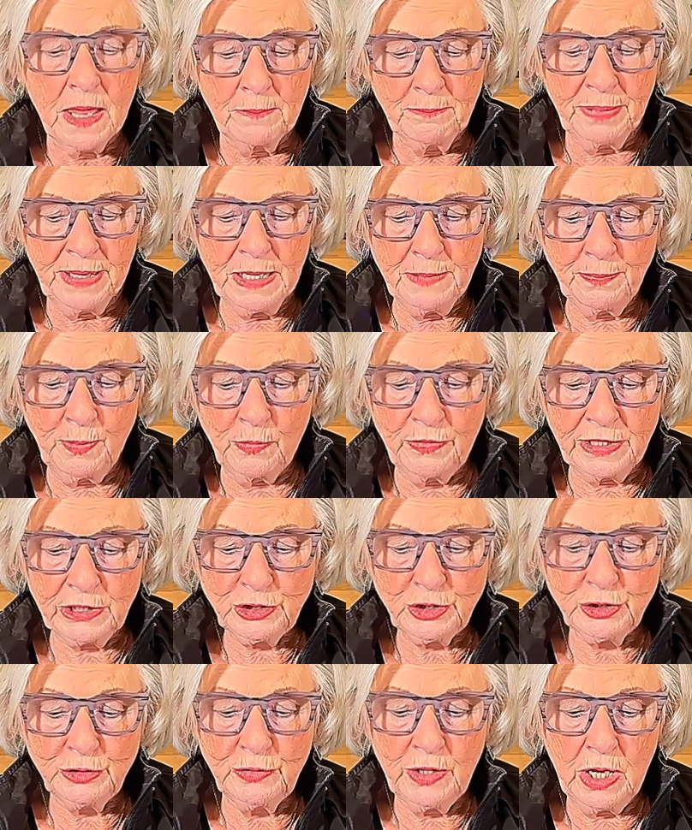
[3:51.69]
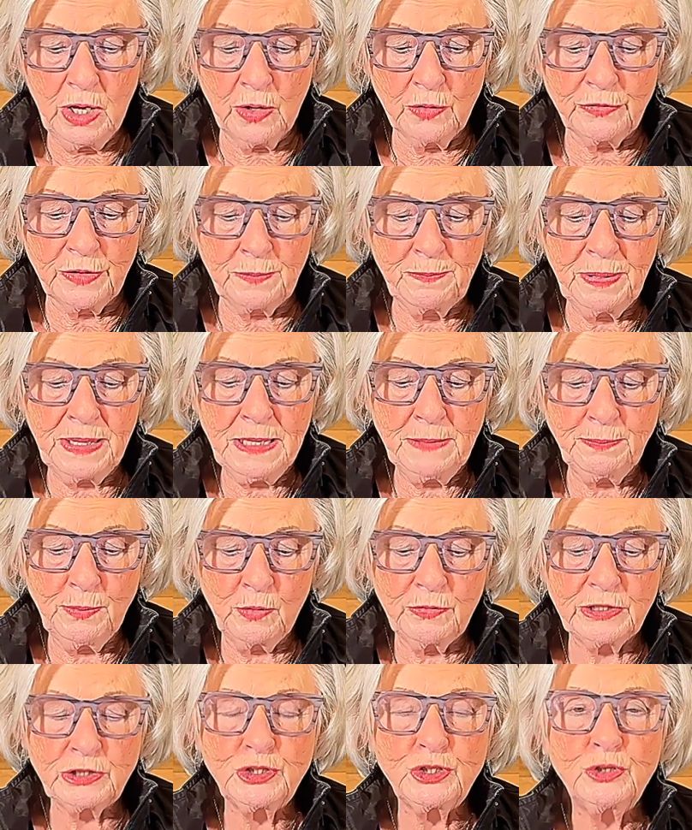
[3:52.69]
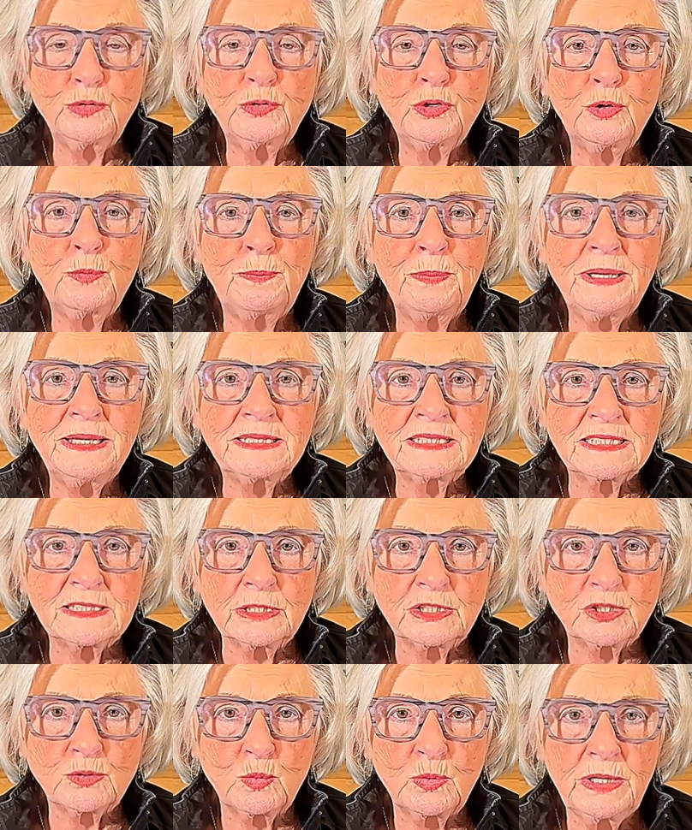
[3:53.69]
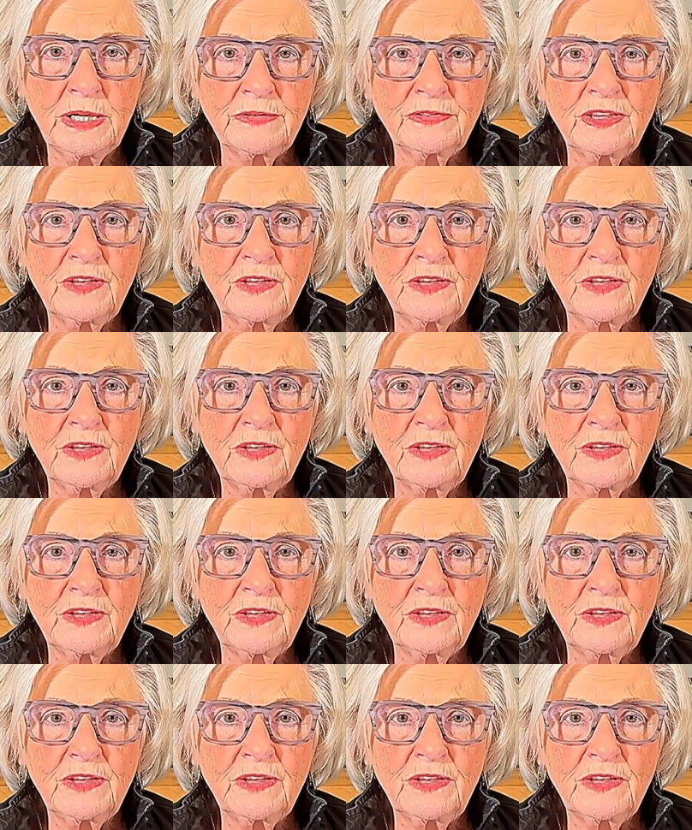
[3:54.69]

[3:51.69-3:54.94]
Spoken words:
people that you know, the people that you do business with,